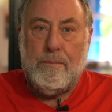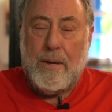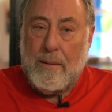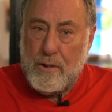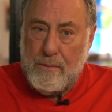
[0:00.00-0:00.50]

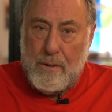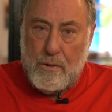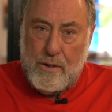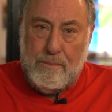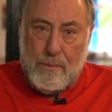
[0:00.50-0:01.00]
Perhaps the
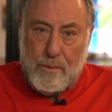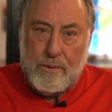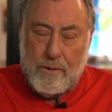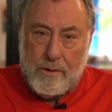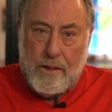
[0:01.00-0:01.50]
most
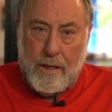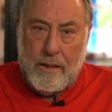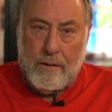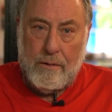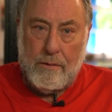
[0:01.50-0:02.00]
important
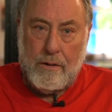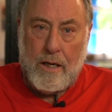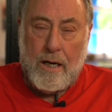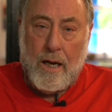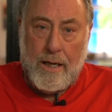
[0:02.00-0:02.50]
thing that
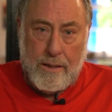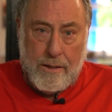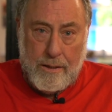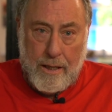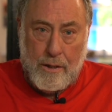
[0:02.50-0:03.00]
I'd like to
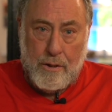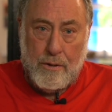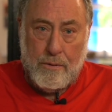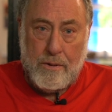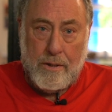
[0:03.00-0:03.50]
say to
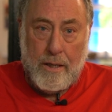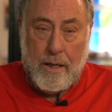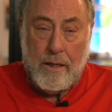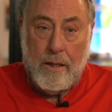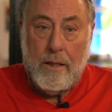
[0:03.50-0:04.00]
you
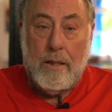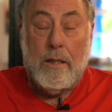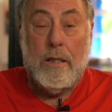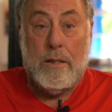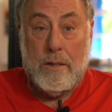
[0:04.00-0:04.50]
today
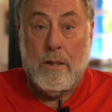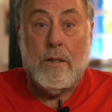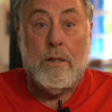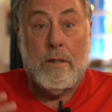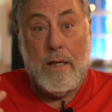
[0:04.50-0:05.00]
is
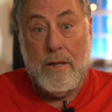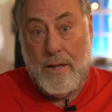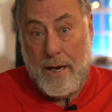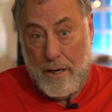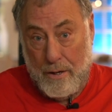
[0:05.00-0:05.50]
to say
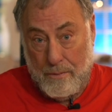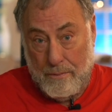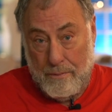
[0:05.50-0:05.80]
thank you.